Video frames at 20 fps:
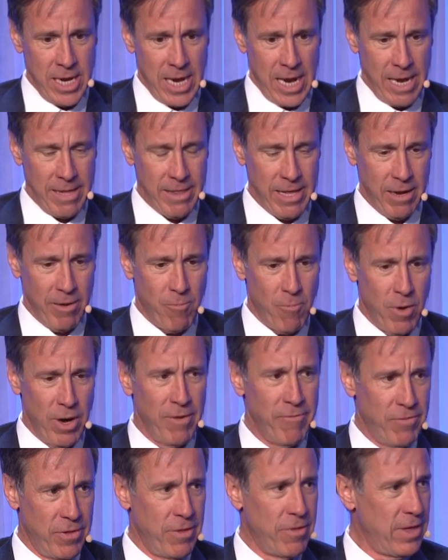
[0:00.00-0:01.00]
I think one
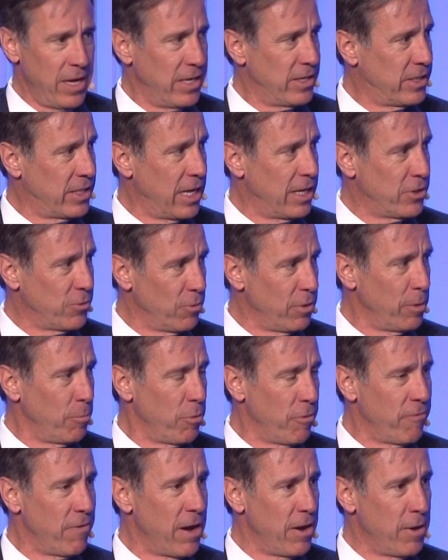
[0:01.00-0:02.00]
of the things that's really
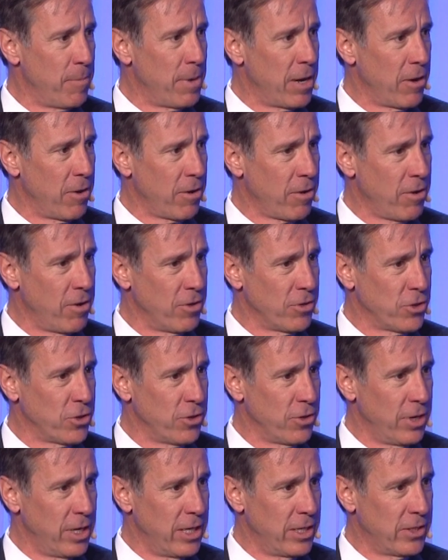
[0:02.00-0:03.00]
profound about our
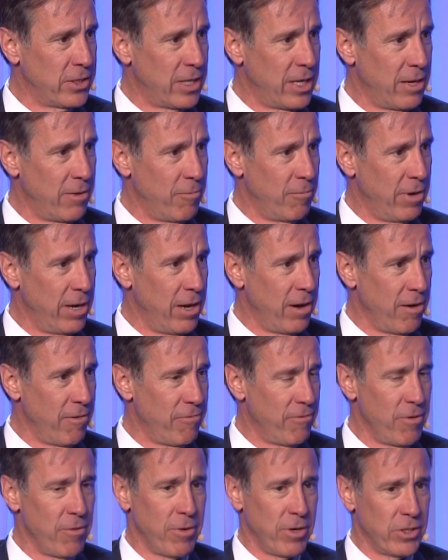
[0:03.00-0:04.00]
culture is that we are
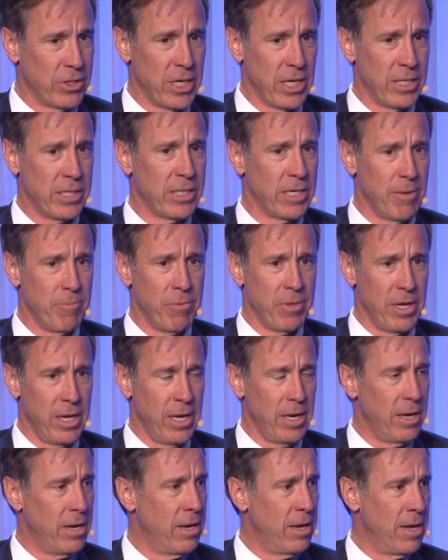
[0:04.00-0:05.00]
focused on
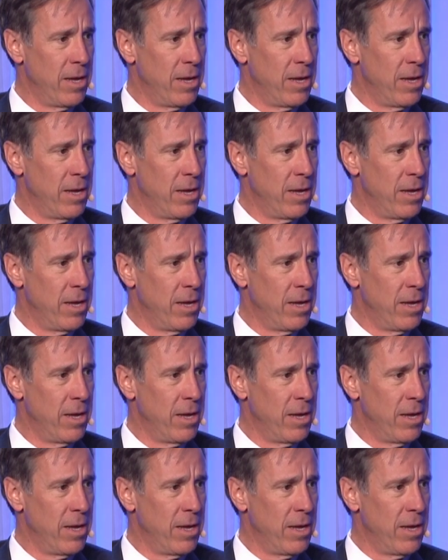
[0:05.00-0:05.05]
something